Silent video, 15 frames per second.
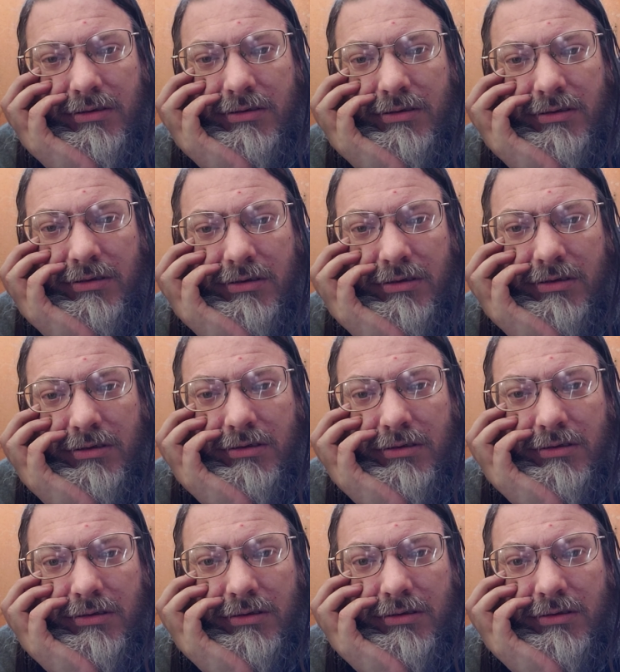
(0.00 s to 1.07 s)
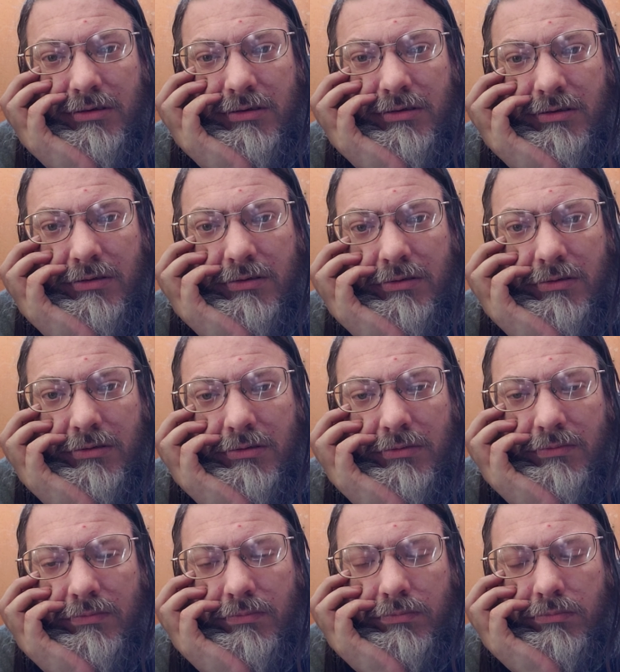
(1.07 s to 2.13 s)

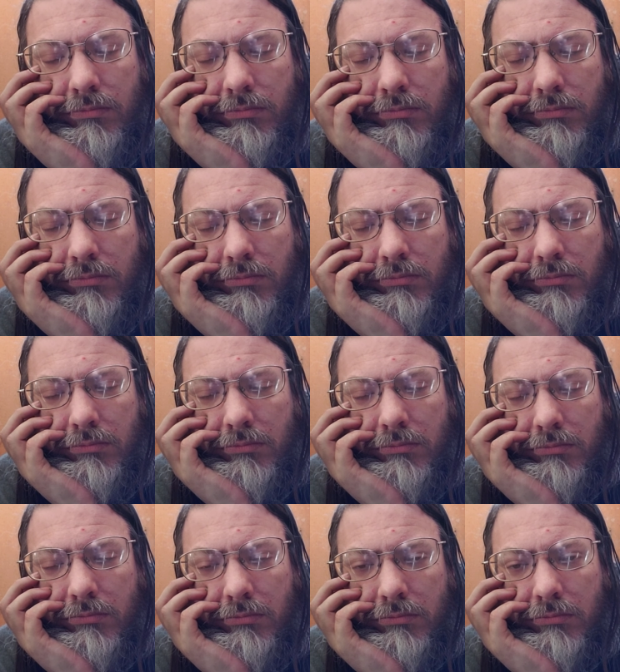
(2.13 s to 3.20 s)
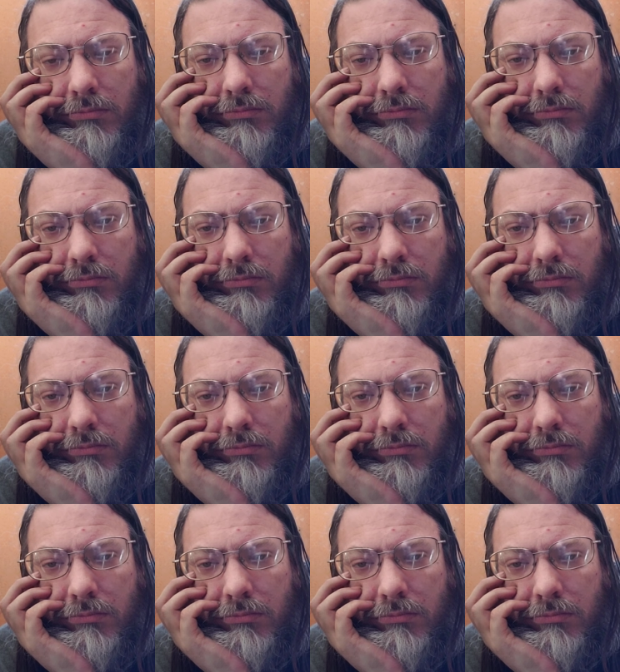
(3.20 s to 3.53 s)
No one is speaking in this clip.